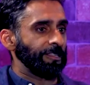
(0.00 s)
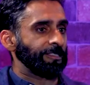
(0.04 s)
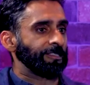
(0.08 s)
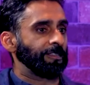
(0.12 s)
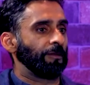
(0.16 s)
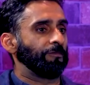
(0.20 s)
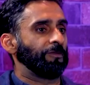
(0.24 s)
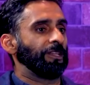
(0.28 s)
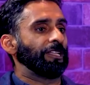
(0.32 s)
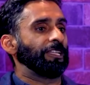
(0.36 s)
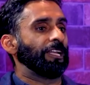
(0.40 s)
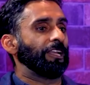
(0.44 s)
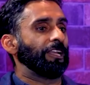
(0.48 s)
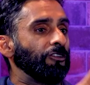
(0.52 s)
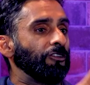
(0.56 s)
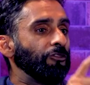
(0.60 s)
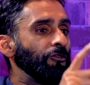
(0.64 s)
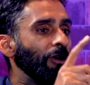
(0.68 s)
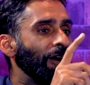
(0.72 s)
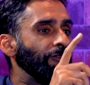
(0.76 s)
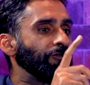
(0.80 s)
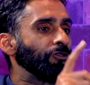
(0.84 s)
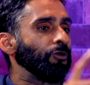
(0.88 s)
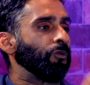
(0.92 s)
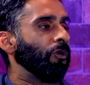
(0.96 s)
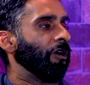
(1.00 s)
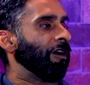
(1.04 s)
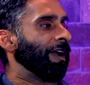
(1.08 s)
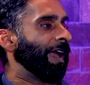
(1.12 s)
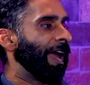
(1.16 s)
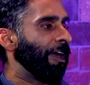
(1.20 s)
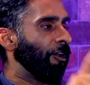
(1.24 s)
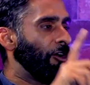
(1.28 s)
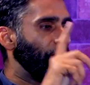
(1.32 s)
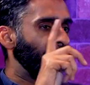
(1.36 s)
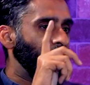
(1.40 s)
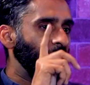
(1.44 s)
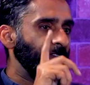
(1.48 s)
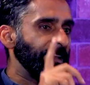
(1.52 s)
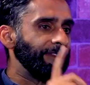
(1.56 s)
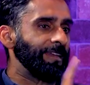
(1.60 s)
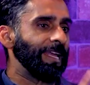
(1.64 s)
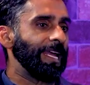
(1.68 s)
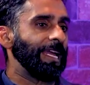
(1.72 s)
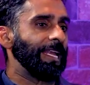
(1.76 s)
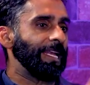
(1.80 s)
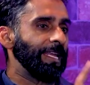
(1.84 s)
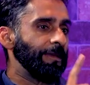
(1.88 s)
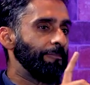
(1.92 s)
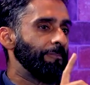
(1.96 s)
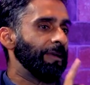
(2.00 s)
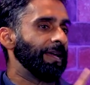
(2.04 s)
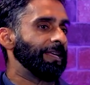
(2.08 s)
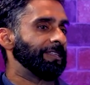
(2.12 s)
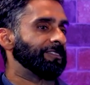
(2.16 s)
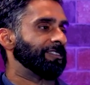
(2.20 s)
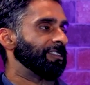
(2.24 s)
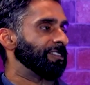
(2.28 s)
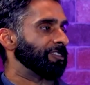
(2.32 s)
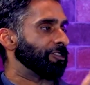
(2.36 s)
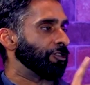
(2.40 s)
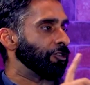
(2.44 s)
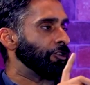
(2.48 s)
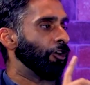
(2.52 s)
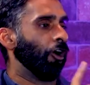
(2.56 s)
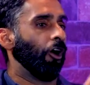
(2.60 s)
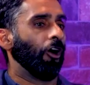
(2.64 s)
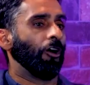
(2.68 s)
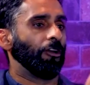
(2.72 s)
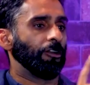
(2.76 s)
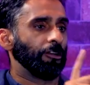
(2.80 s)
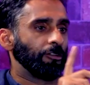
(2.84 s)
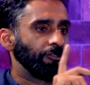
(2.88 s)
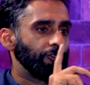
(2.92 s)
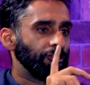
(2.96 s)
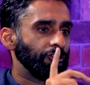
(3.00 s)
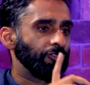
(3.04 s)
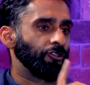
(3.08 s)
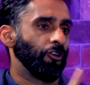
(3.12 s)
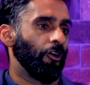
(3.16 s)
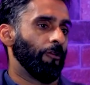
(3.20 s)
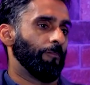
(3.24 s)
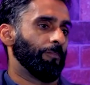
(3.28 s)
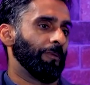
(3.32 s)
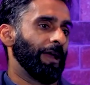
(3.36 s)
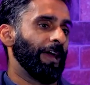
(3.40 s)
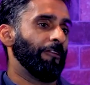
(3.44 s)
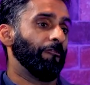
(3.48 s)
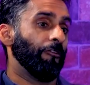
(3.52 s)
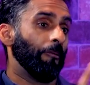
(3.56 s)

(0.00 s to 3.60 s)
is something you have to work at on a daily basis, nonstop.